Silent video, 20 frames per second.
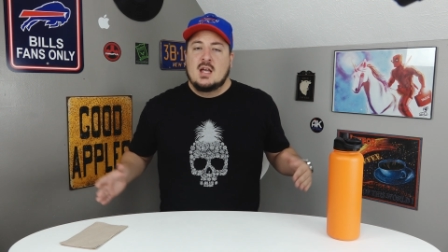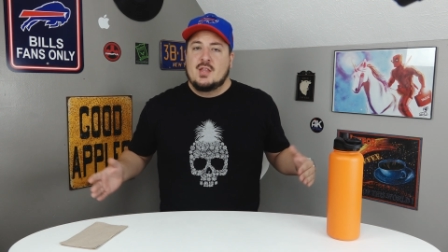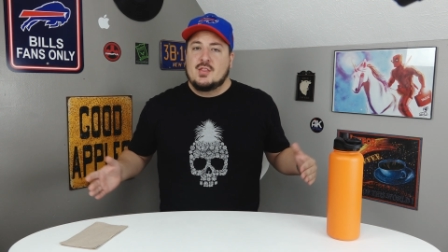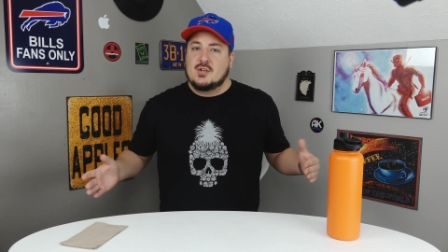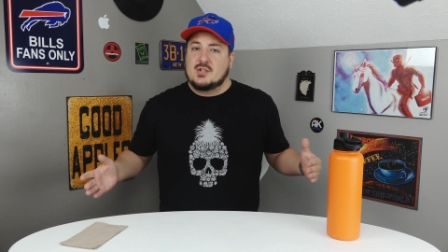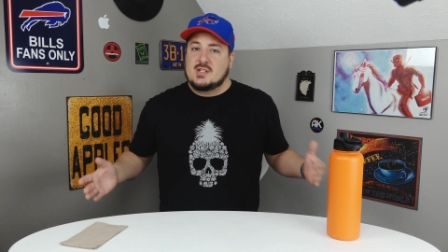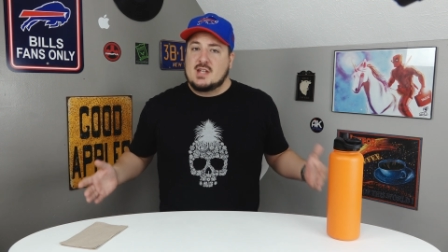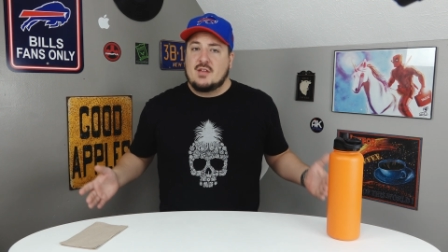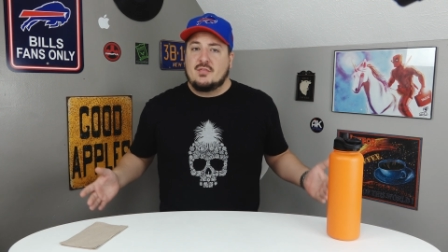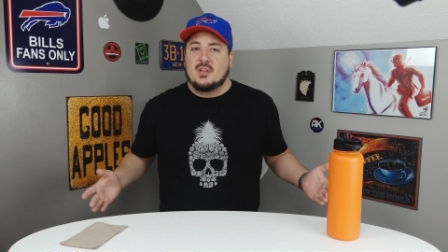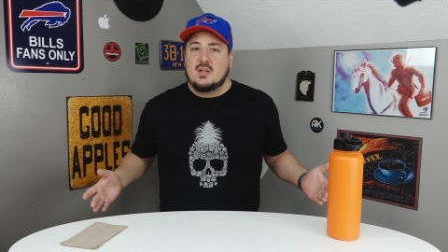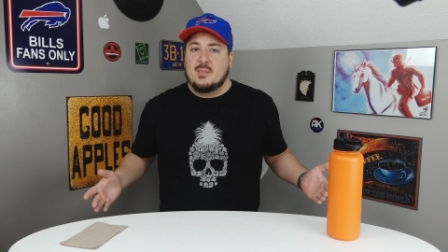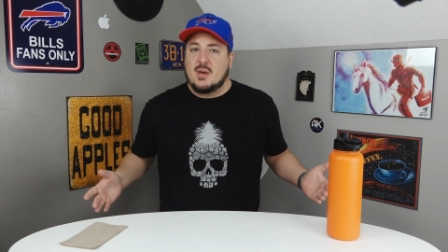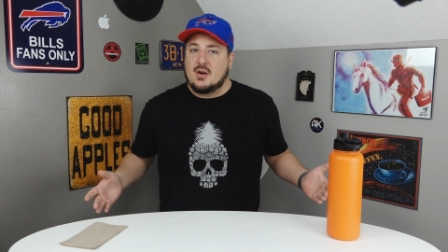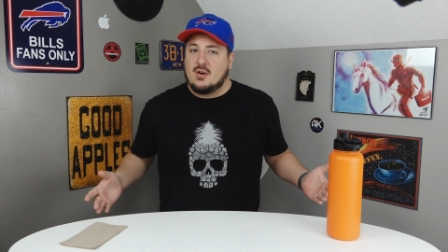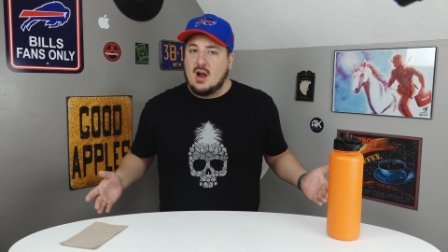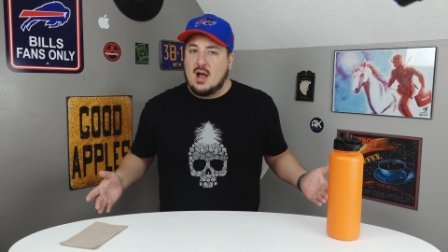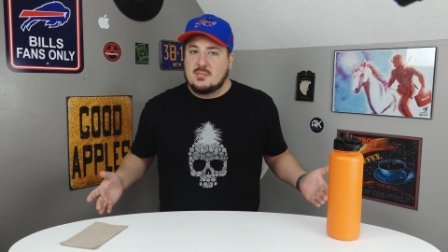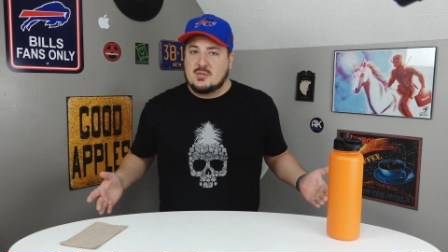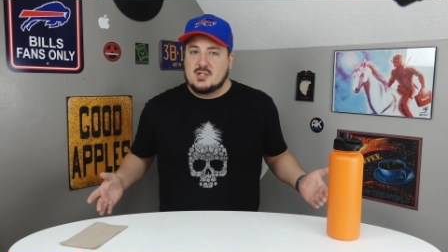There's definitely
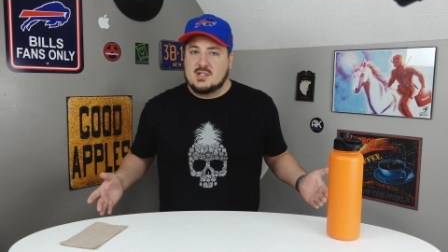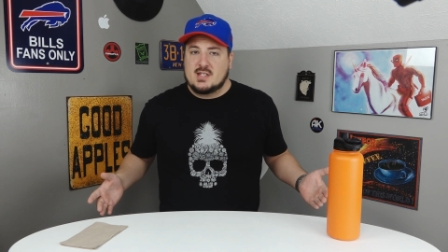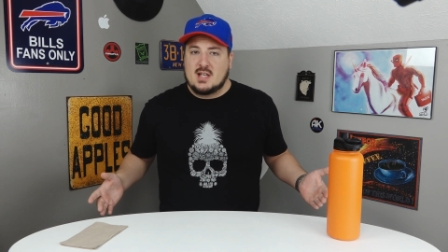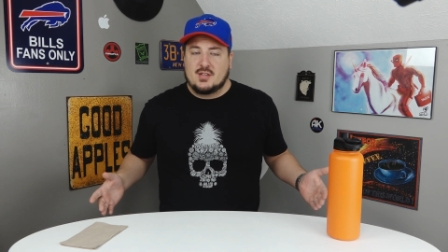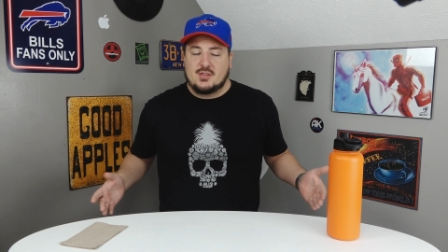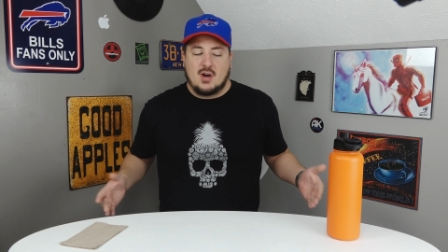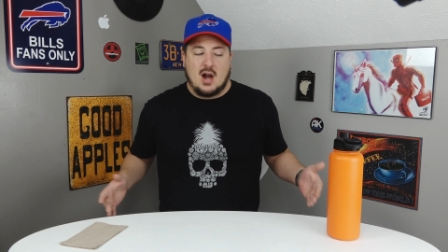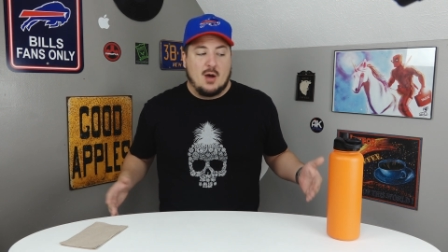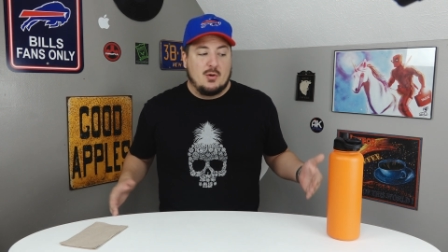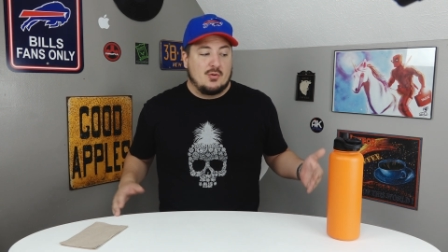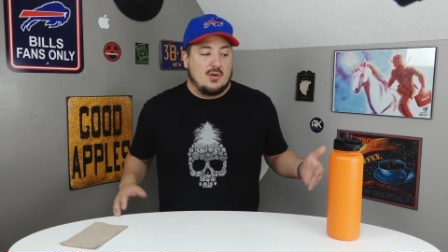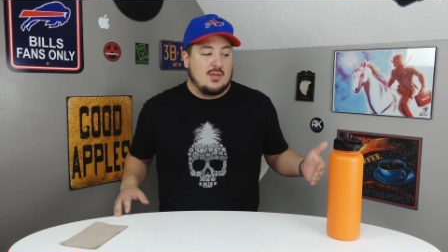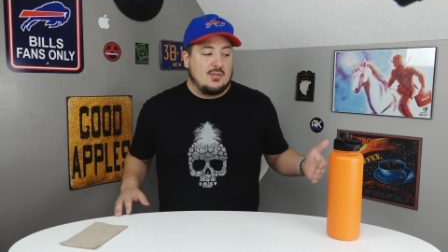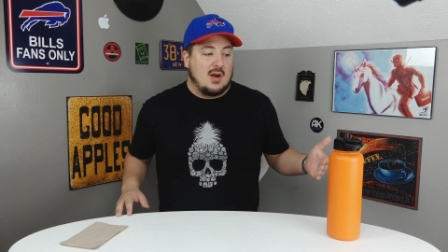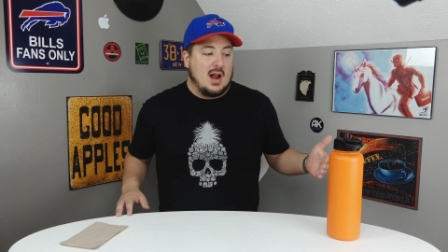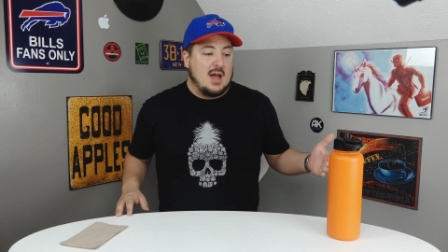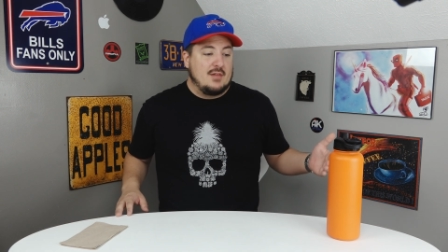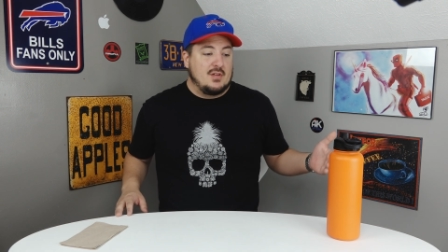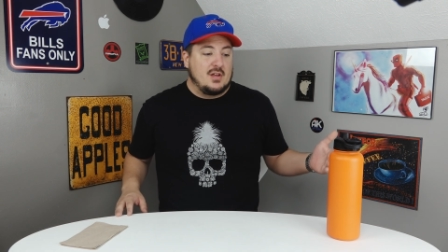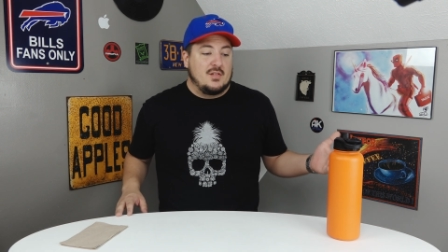better options out there. I would
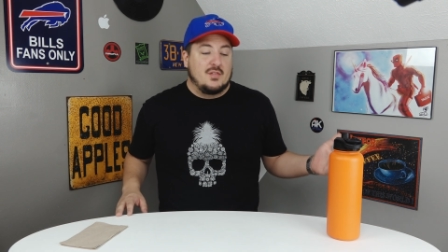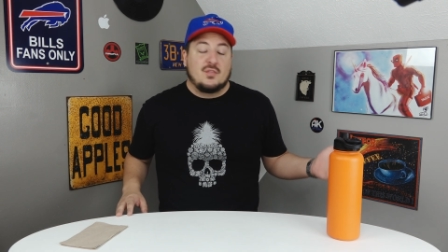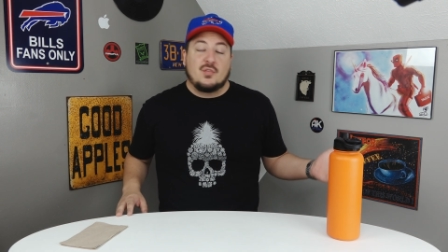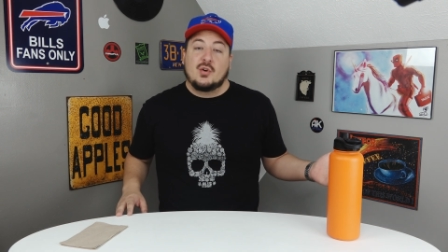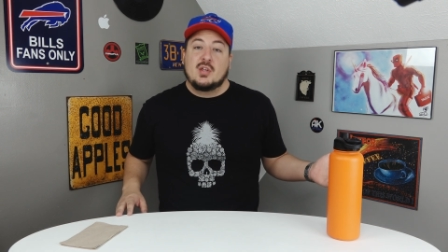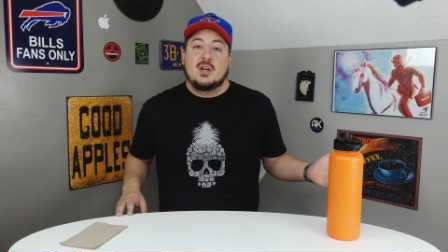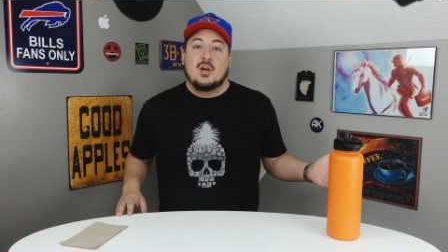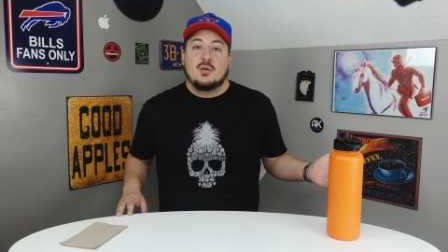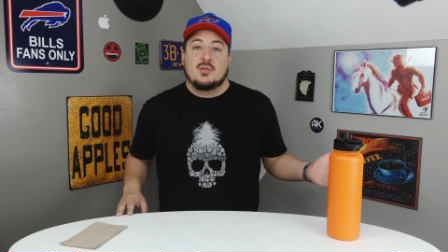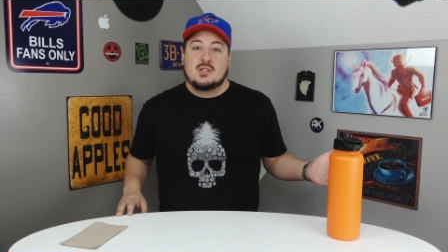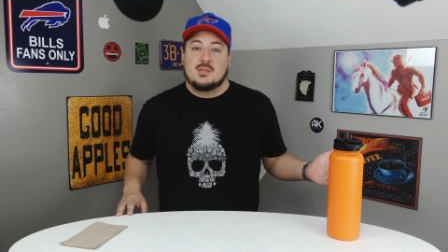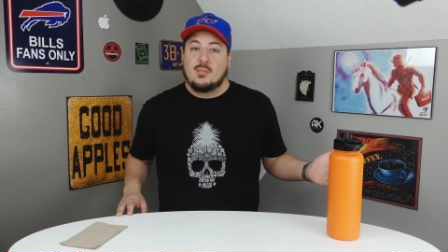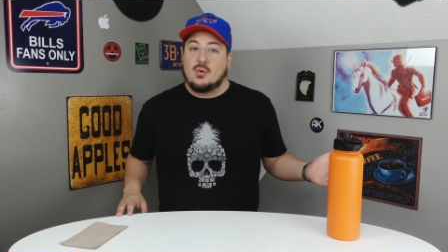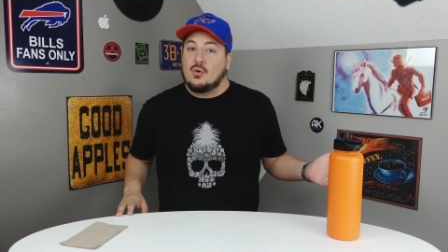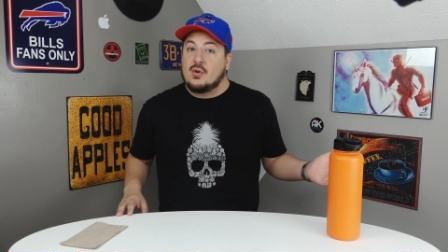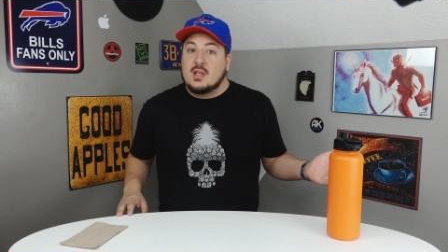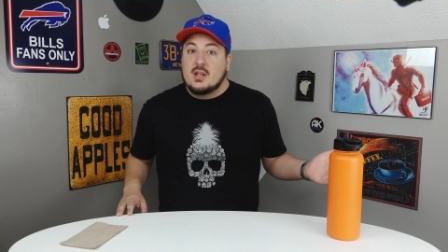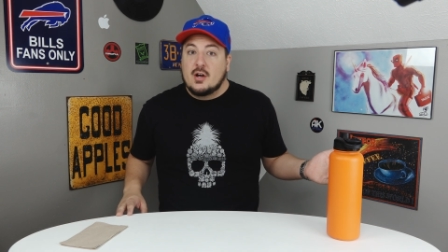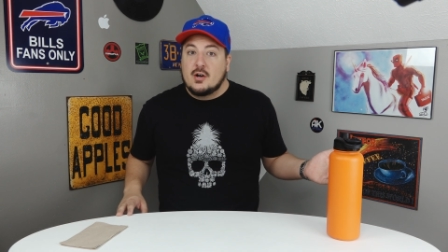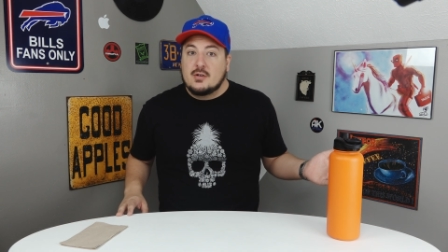rather have a Fritos
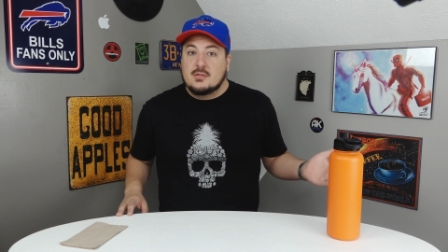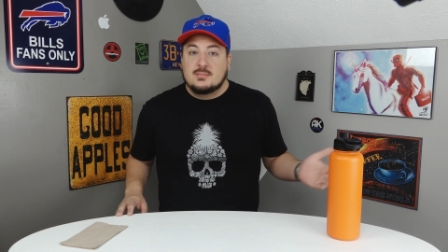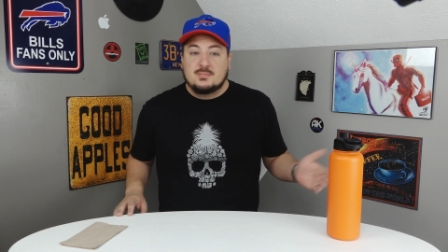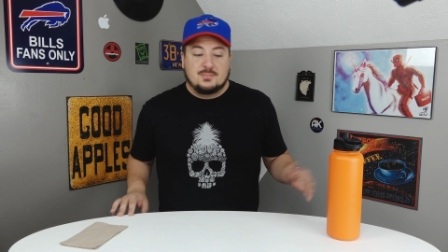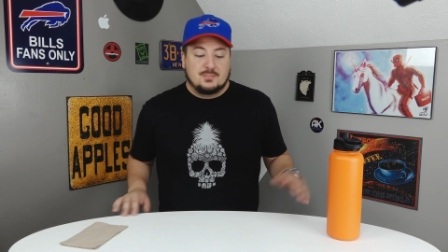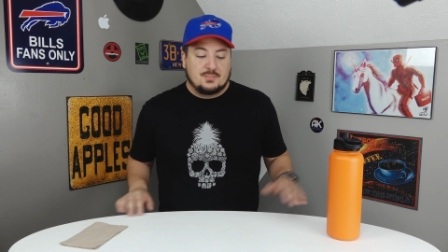burrito